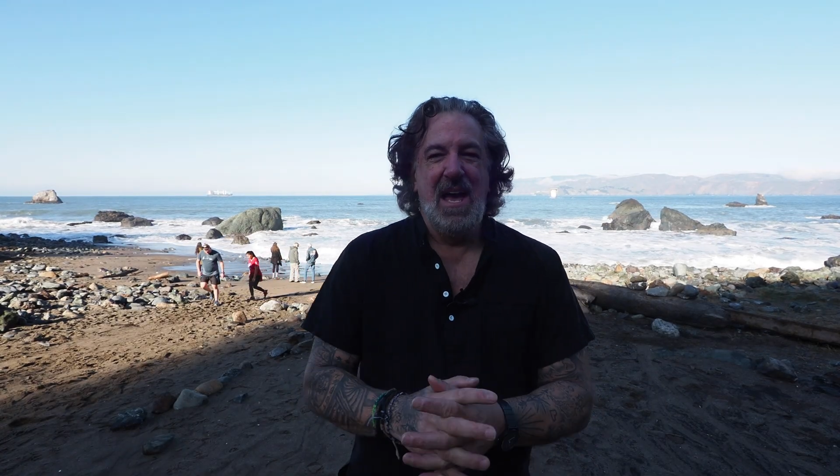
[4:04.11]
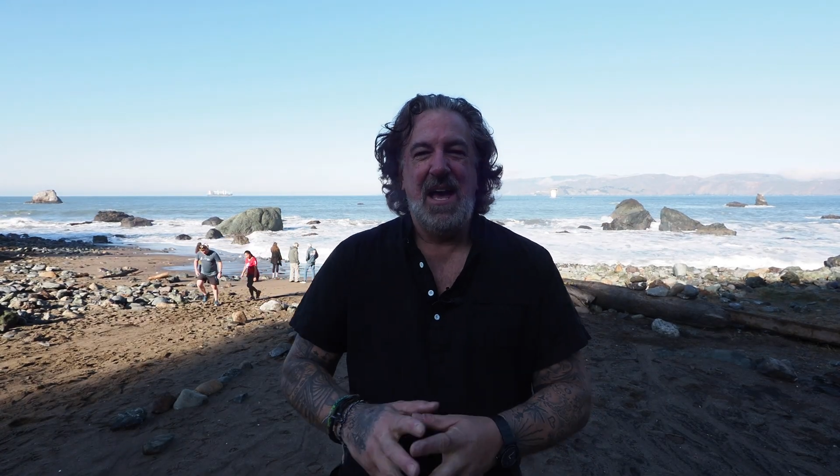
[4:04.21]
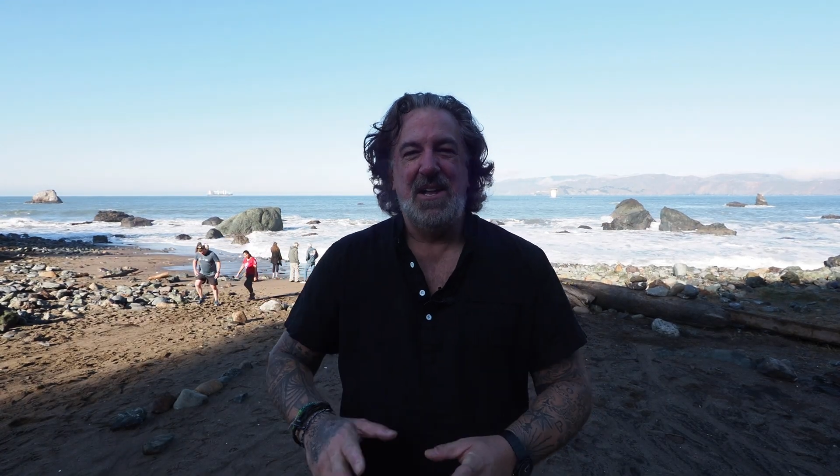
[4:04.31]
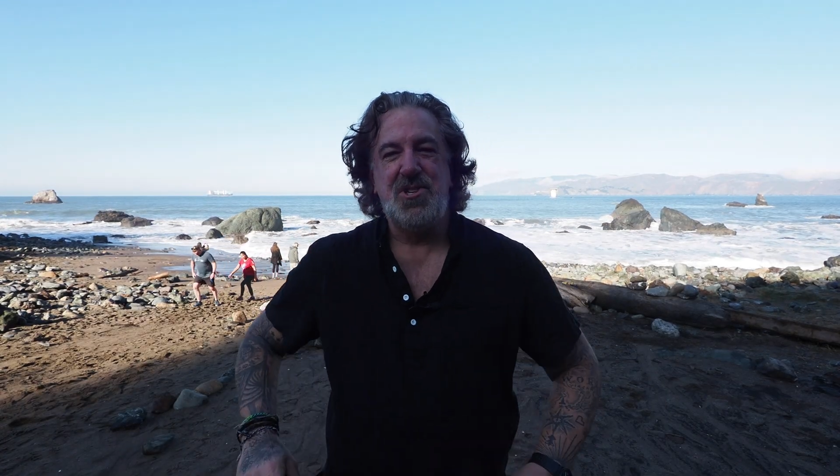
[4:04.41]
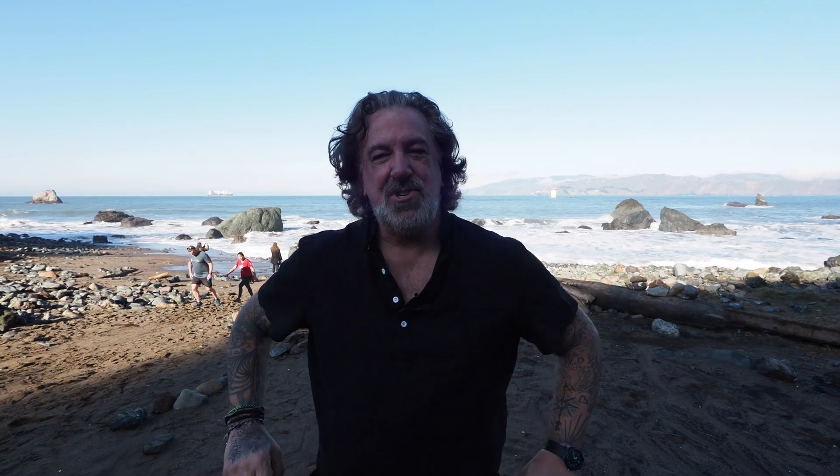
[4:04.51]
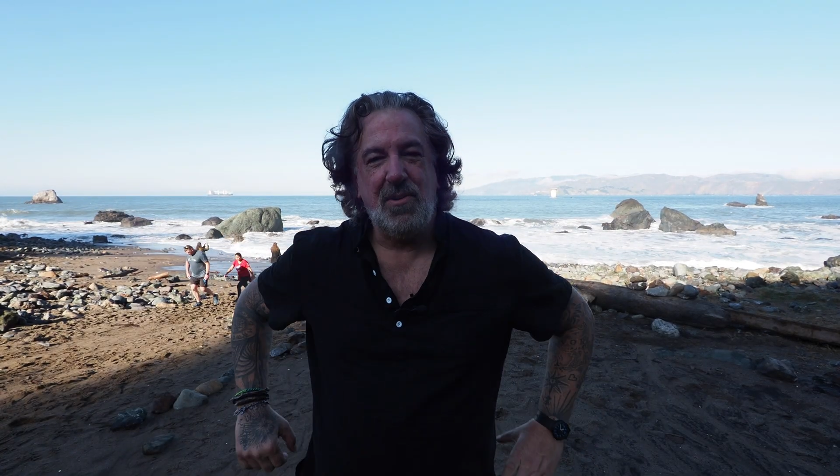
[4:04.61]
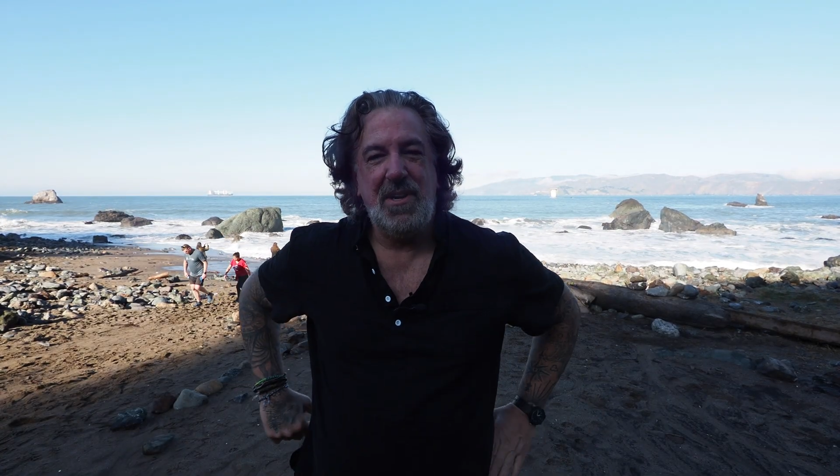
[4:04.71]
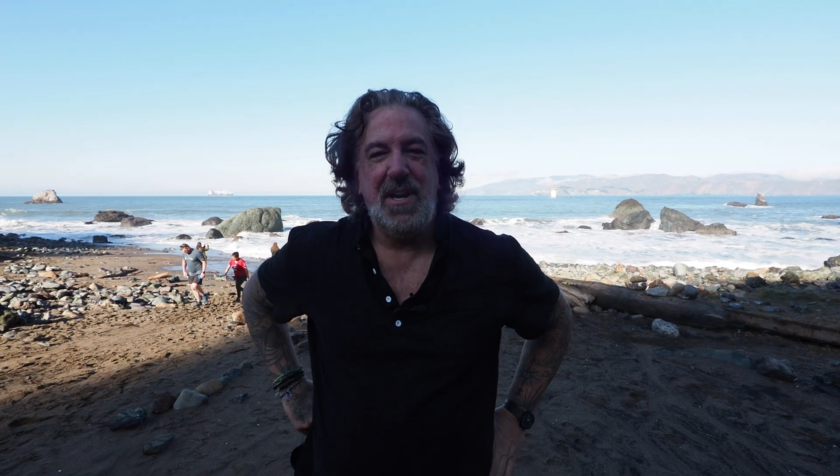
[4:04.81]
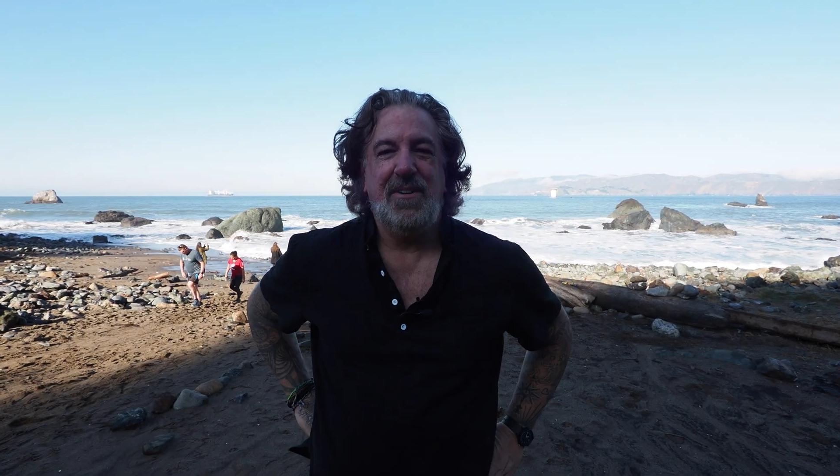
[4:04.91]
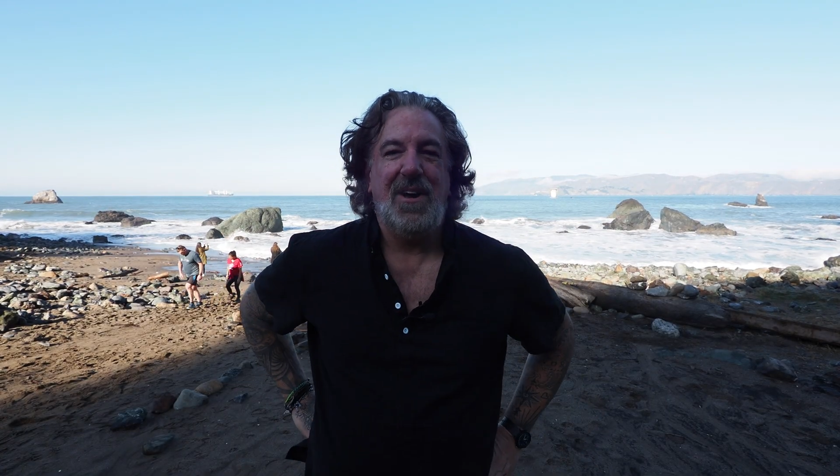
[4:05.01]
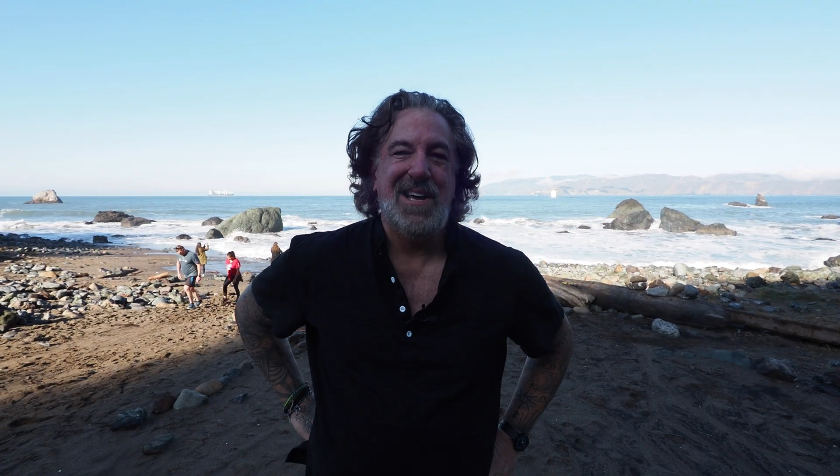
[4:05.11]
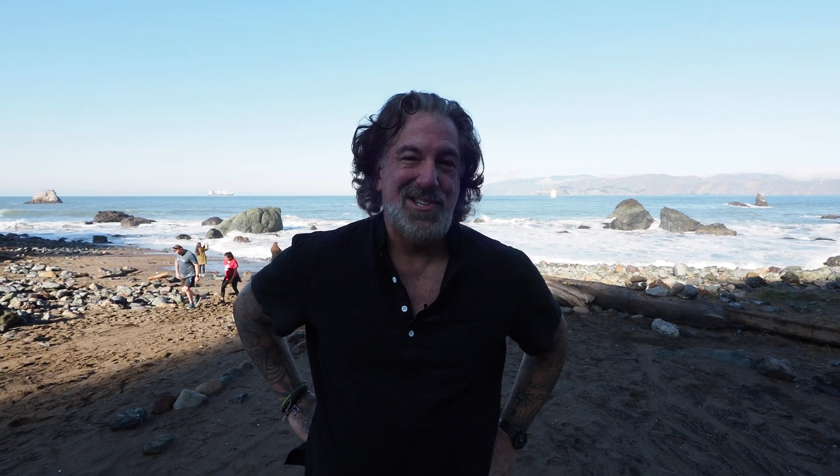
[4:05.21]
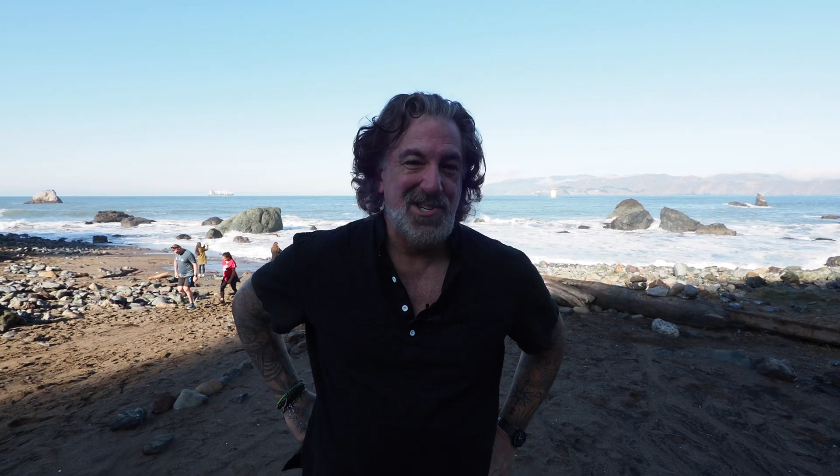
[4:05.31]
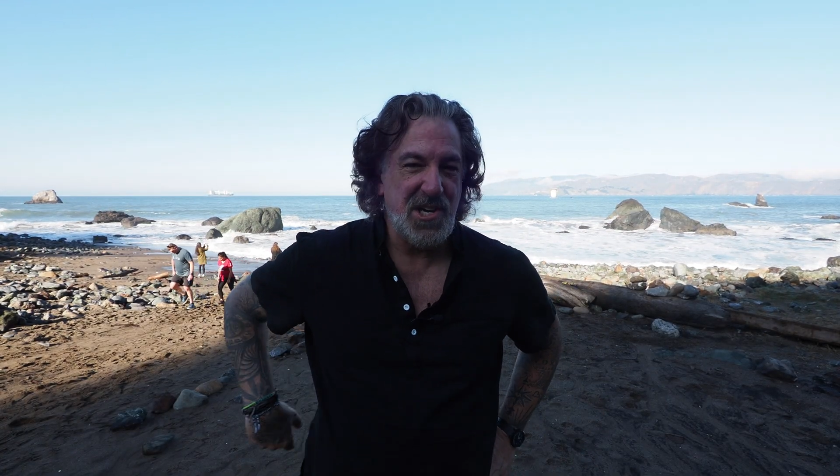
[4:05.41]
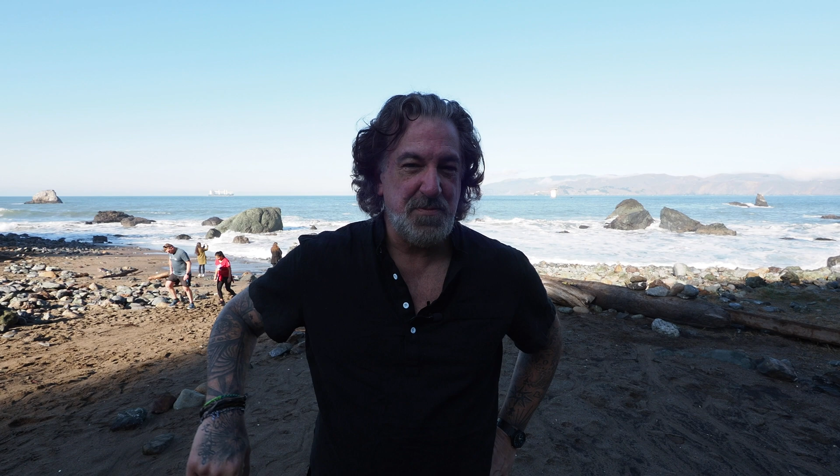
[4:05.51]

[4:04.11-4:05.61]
And sure enough, just